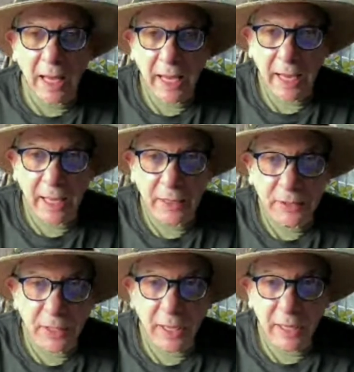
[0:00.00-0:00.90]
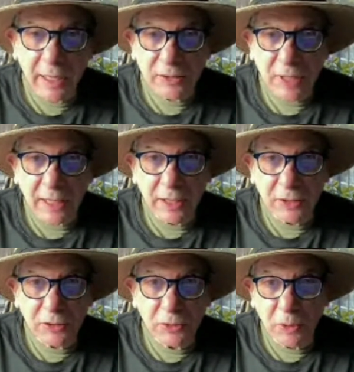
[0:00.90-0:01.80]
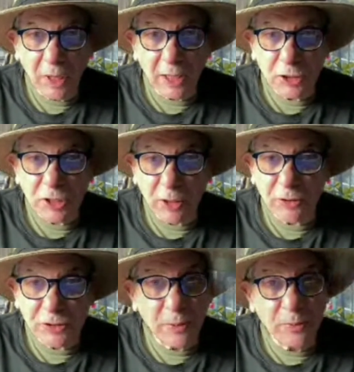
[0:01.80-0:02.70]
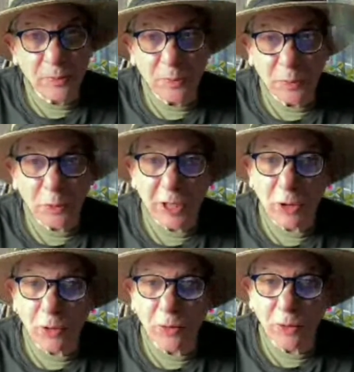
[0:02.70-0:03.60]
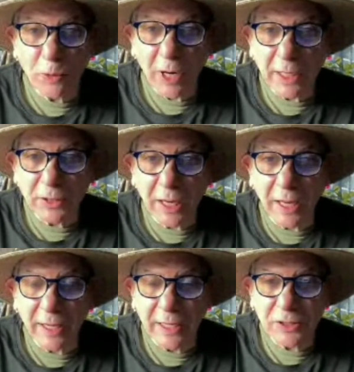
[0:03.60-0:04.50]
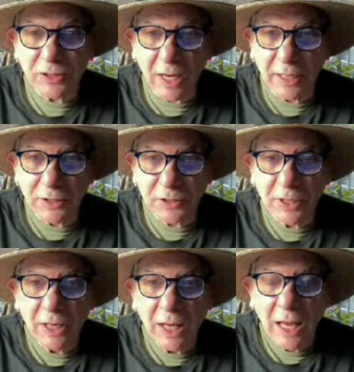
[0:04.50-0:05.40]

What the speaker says: and excited to share some pretty great insights